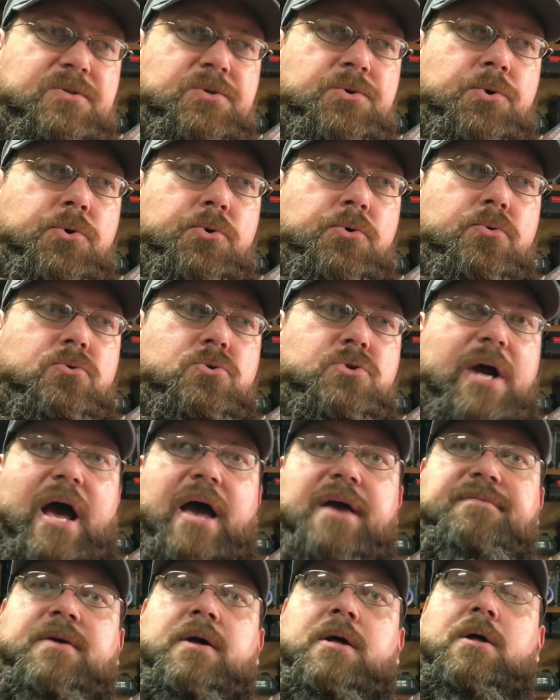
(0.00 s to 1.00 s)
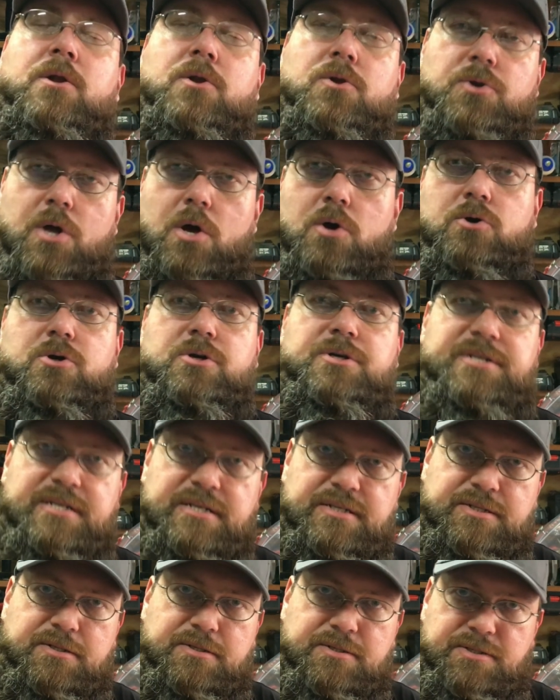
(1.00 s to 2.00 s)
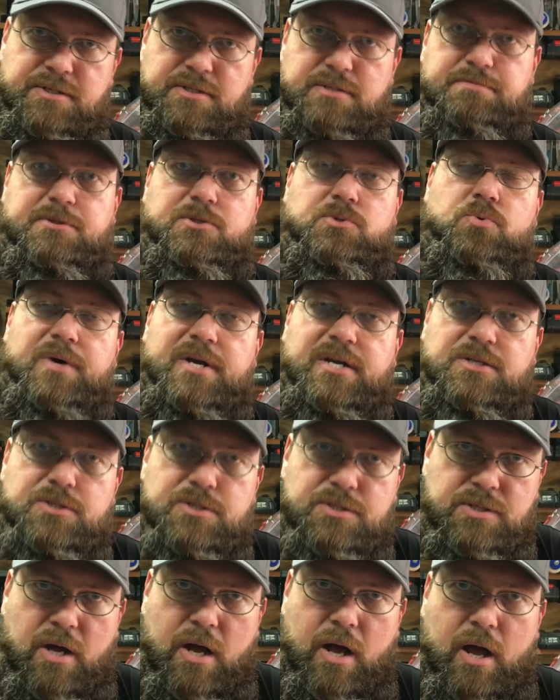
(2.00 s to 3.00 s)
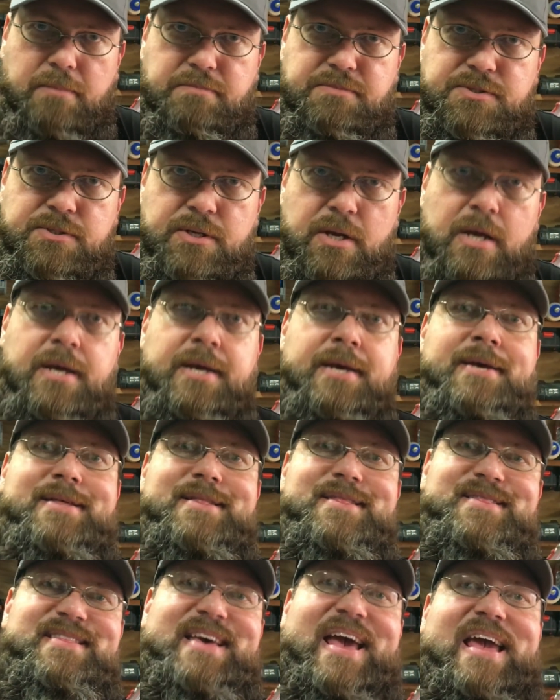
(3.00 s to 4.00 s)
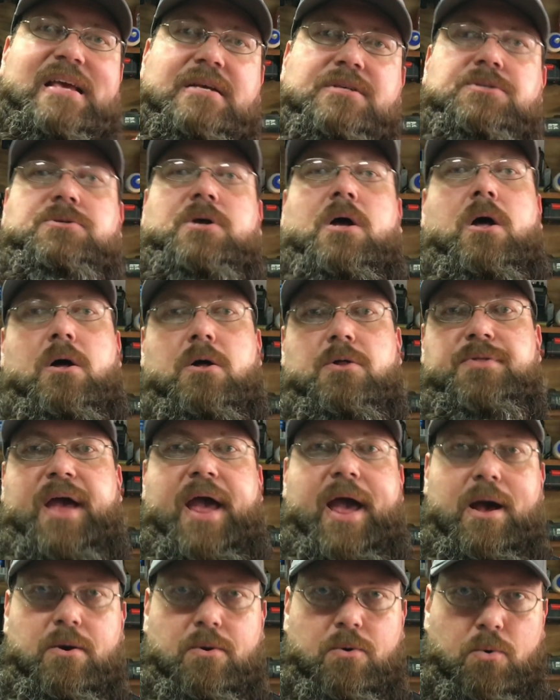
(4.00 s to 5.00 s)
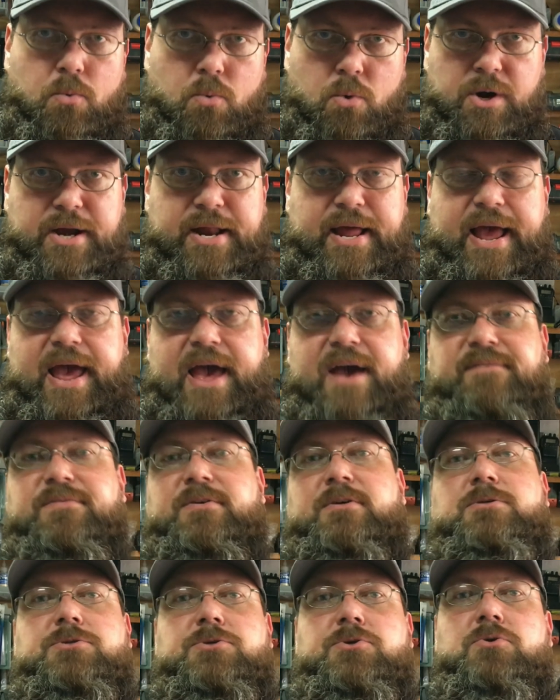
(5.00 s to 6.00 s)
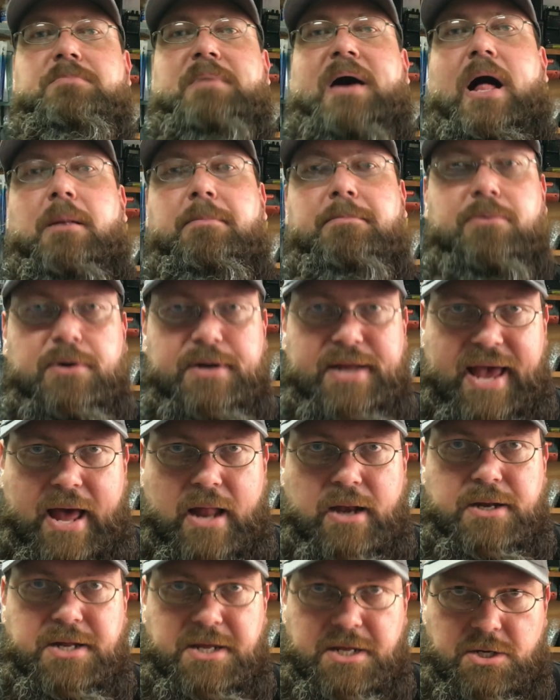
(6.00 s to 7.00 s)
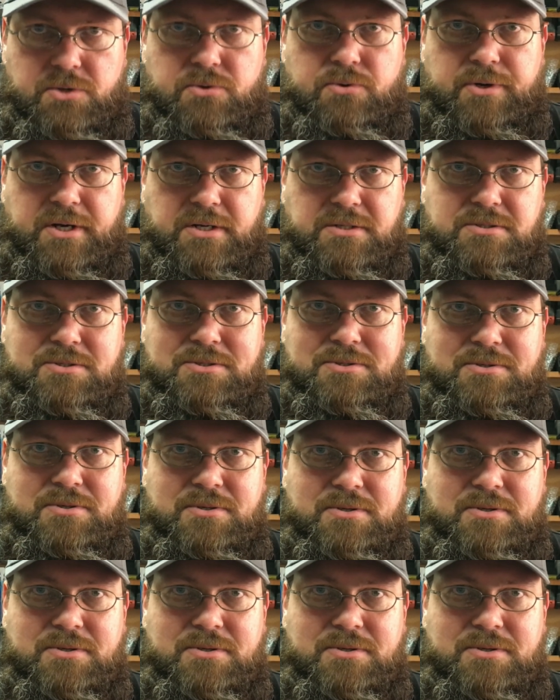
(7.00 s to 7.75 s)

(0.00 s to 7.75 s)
who drive longer distances between stops, they saw that 1.5, 2 mile per gallon increase.